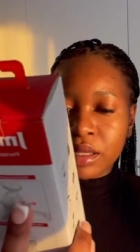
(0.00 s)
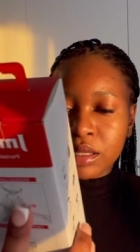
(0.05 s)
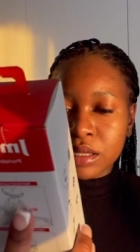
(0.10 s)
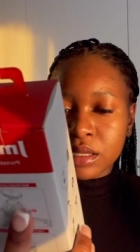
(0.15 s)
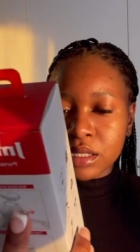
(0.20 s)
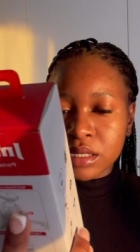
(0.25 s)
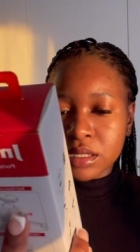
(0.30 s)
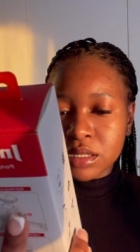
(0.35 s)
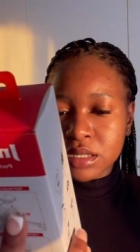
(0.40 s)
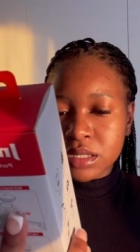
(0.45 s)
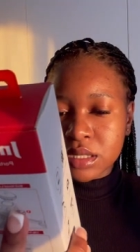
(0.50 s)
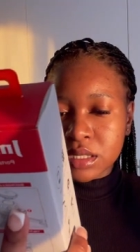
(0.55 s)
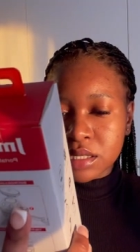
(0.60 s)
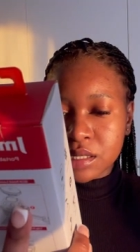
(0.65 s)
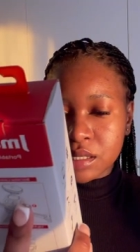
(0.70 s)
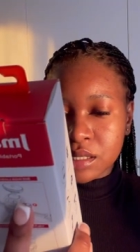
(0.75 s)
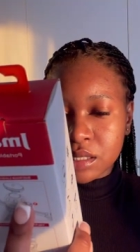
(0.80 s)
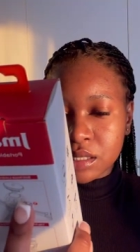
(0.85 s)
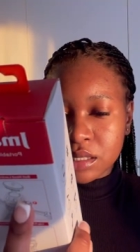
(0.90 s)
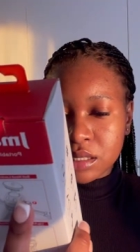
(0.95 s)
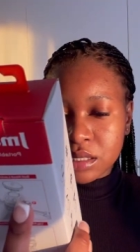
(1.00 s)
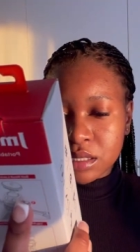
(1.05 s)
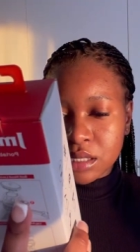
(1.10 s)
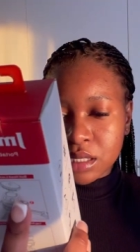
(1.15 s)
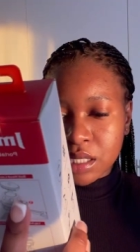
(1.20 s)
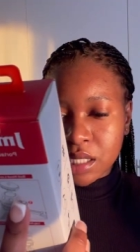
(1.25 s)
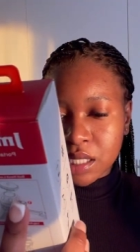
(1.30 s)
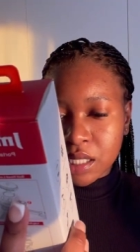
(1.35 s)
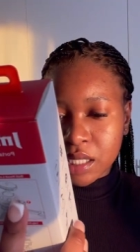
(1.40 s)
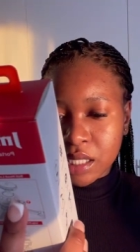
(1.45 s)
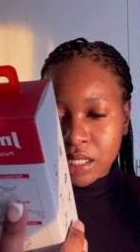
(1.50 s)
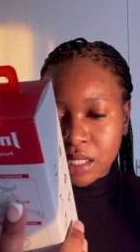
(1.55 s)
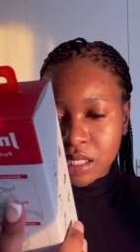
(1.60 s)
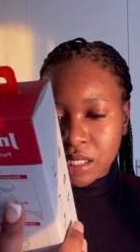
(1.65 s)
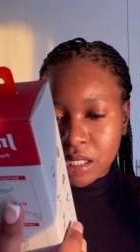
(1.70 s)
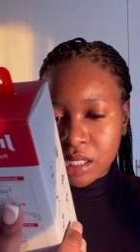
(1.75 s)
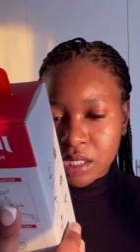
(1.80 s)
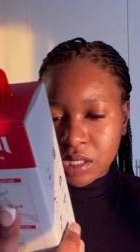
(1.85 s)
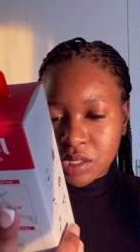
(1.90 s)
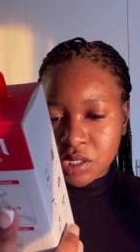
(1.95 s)
this is
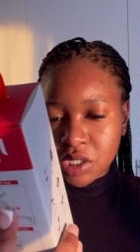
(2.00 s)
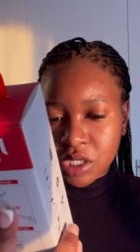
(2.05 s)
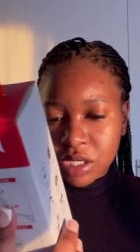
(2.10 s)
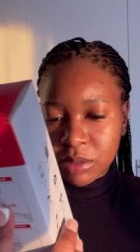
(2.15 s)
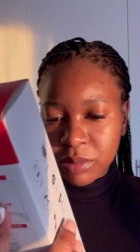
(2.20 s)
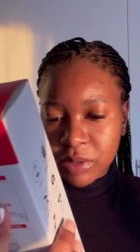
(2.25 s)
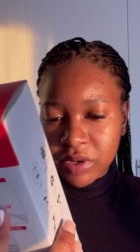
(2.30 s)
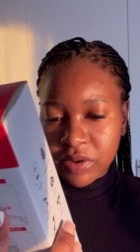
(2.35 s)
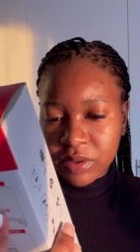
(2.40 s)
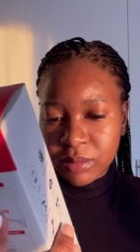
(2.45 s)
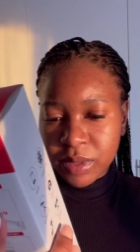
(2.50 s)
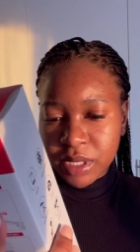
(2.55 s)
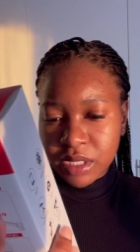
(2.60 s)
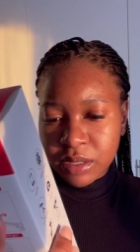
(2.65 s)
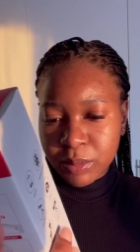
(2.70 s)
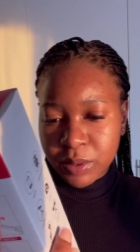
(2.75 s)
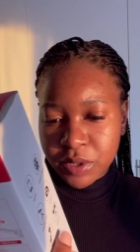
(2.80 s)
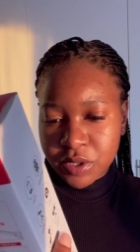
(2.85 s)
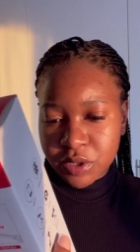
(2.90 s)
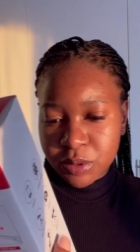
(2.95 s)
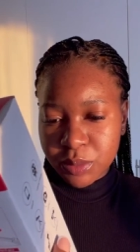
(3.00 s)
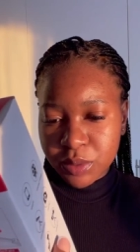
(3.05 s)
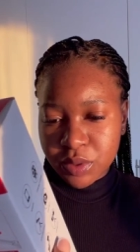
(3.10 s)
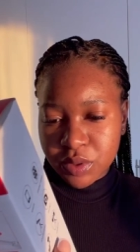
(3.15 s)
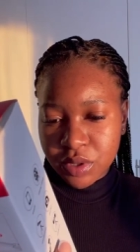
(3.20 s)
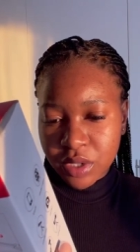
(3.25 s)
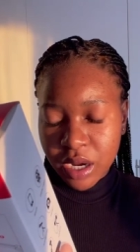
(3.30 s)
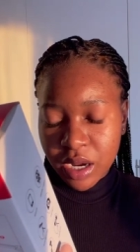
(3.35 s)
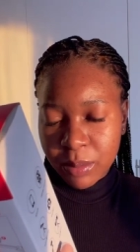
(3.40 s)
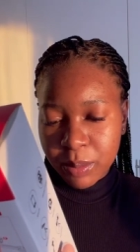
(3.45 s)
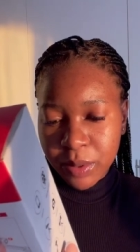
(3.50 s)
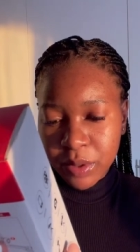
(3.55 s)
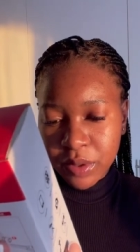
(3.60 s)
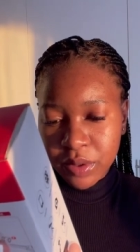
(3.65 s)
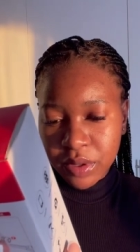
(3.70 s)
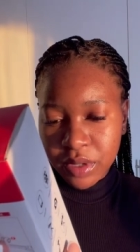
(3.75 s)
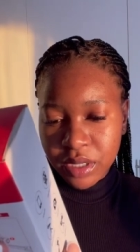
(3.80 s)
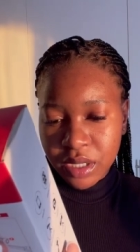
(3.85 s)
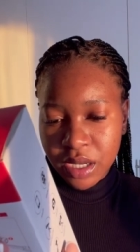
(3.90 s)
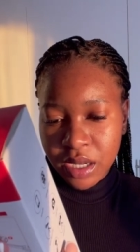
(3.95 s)
a Jmary Mini Portable
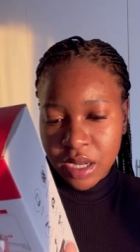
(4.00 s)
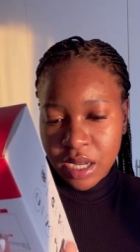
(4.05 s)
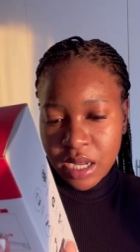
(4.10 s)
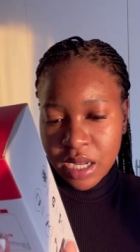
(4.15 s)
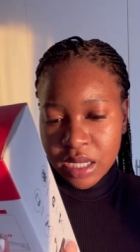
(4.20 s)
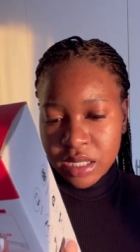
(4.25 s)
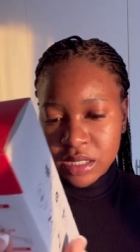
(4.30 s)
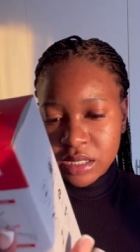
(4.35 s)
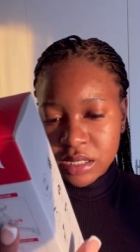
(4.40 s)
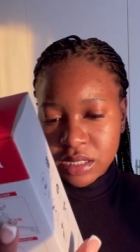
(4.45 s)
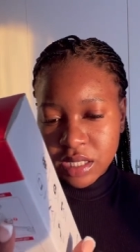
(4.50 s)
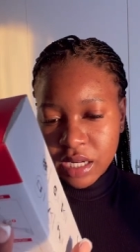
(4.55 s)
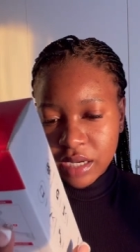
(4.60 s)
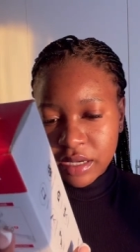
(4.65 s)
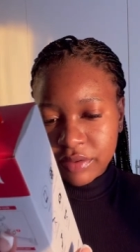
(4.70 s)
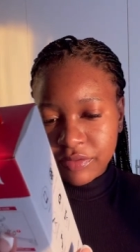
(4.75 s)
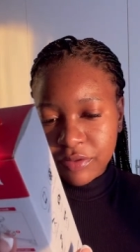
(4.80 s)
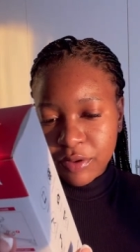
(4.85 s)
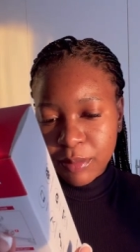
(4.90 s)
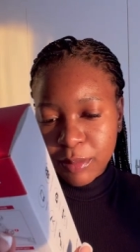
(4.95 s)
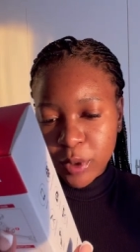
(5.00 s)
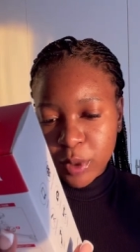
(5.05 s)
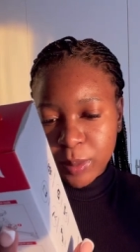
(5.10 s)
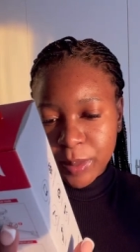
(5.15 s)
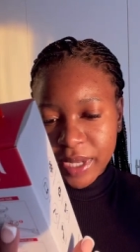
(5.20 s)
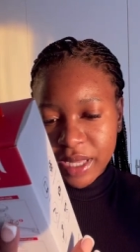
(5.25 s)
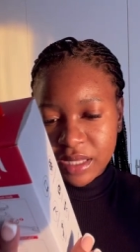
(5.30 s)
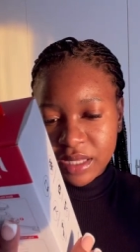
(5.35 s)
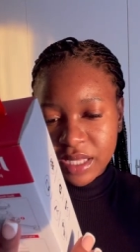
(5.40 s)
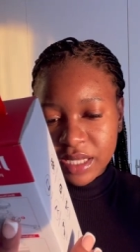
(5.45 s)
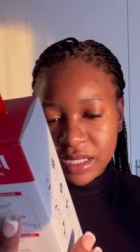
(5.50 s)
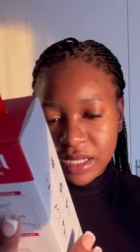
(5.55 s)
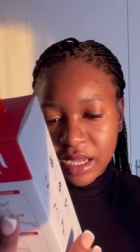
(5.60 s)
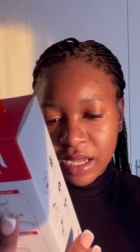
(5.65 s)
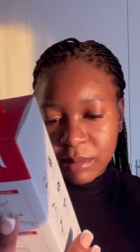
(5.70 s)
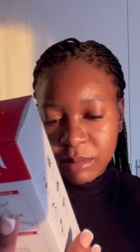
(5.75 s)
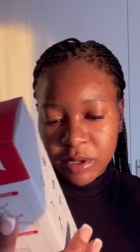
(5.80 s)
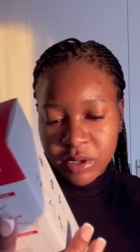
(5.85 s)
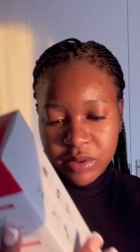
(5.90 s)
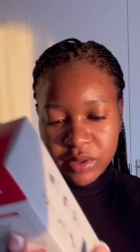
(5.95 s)
Tripod. Stand for mobile and
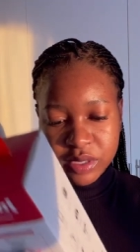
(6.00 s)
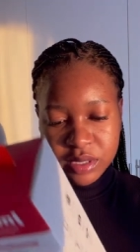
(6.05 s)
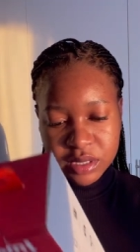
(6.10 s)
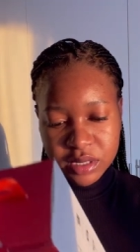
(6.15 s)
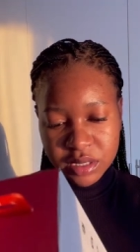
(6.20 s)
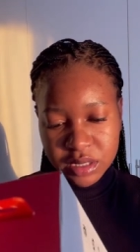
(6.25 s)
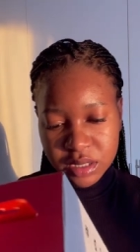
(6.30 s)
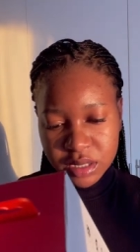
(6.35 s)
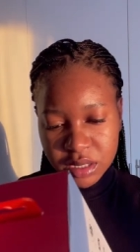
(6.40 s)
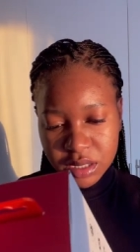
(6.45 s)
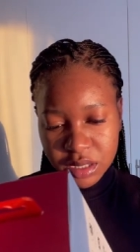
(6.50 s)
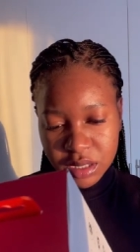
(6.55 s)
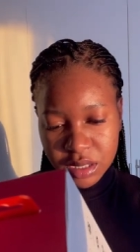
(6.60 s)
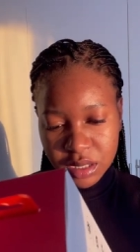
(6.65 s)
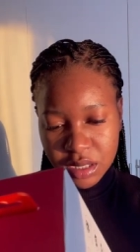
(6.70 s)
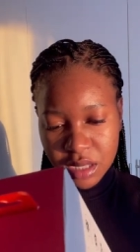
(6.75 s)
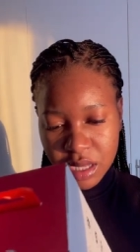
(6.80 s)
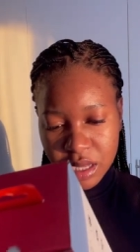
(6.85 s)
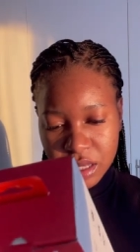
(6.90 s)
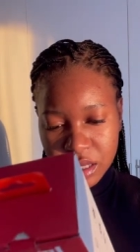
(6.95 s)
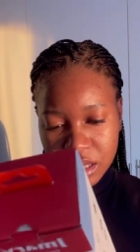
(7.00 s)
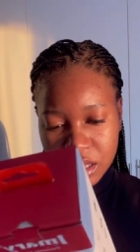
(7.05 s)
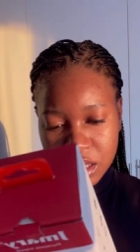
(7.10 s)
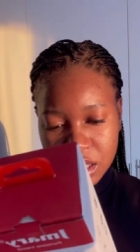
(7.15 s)
cameras. Yeah.